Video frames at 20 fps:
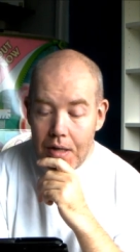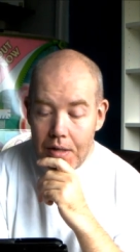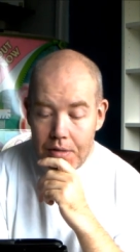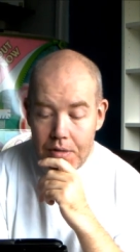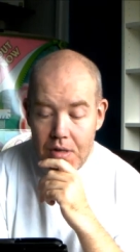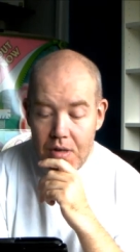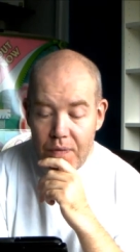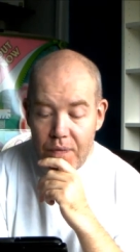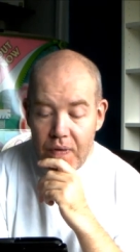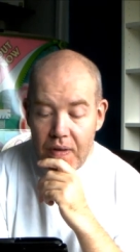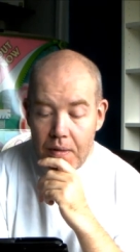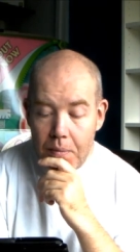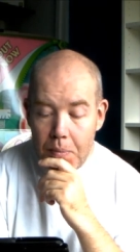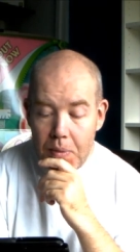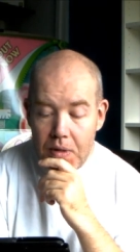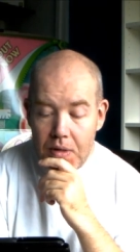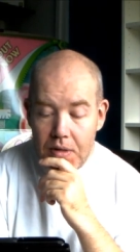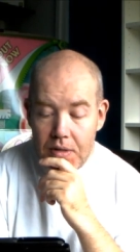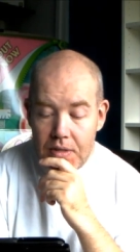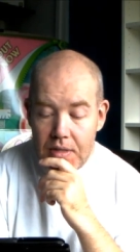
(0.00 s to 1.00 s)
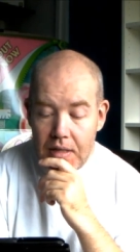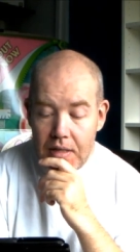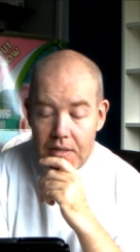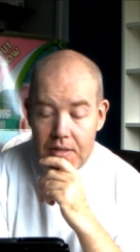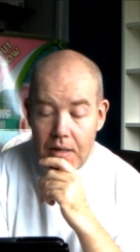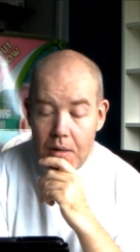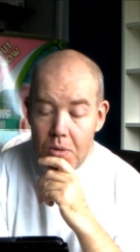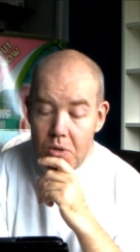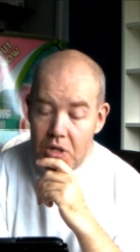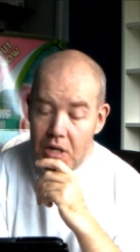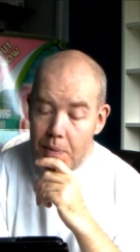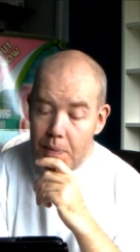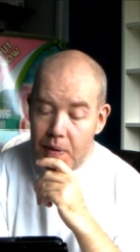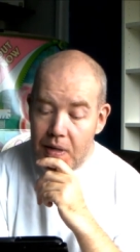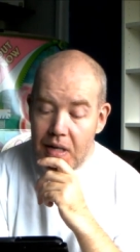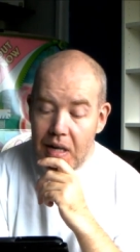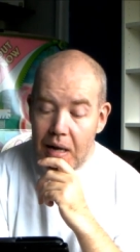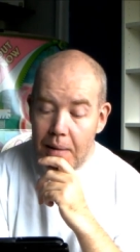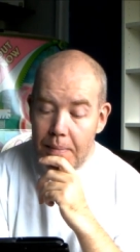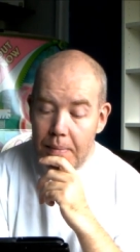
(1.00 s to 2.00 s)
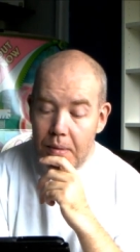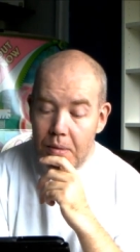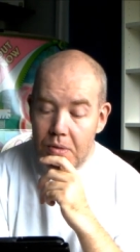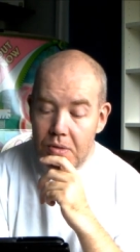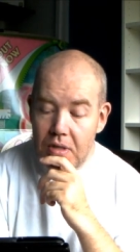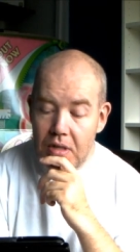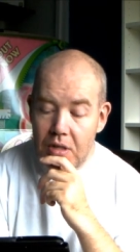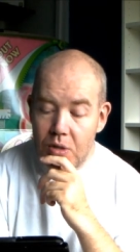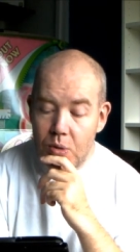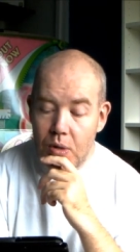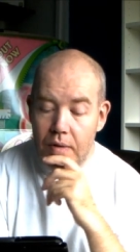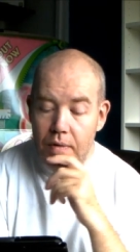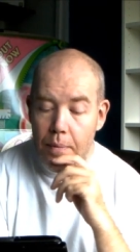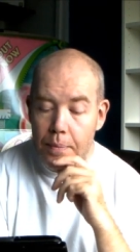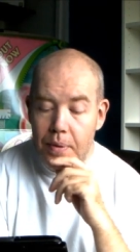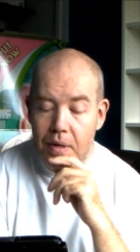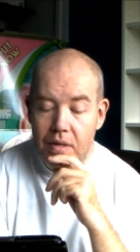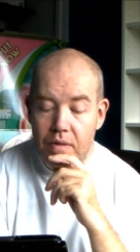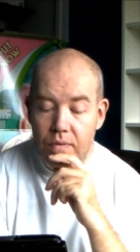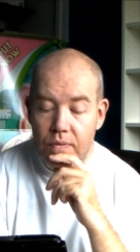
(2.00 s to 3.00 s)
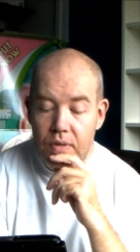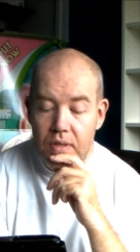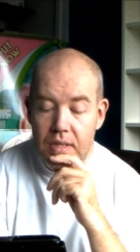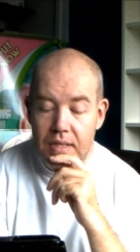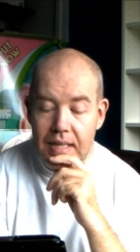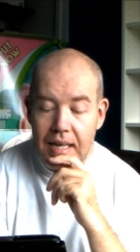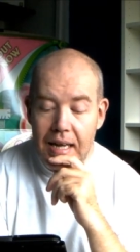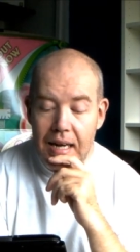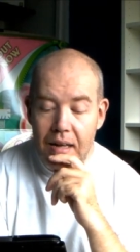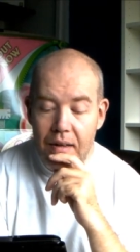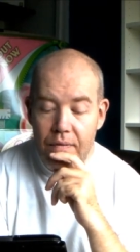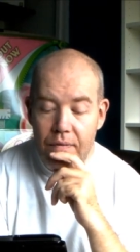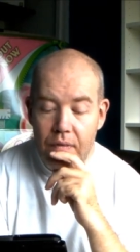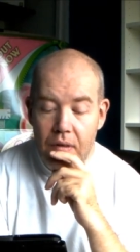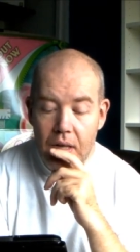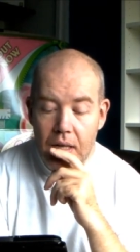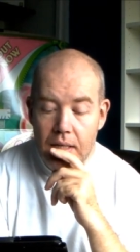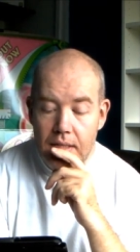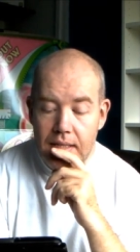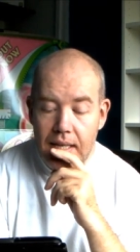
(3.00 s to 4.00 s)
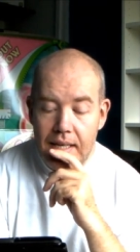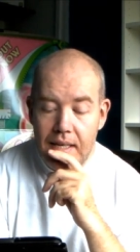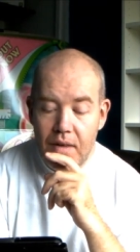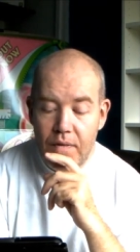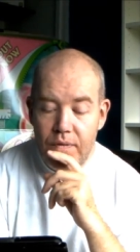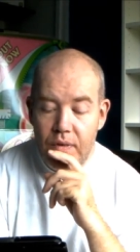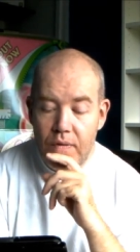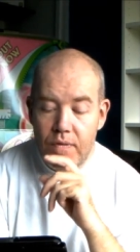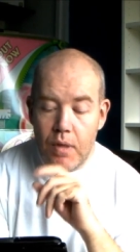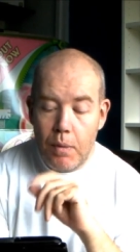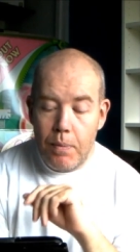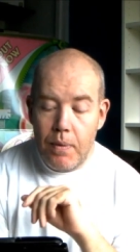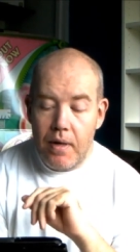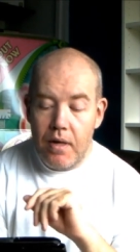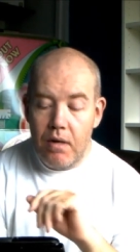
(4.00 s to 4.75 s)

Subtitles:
Do you think because they're so cheap at car boots that it's worth a punt for the sake of 50p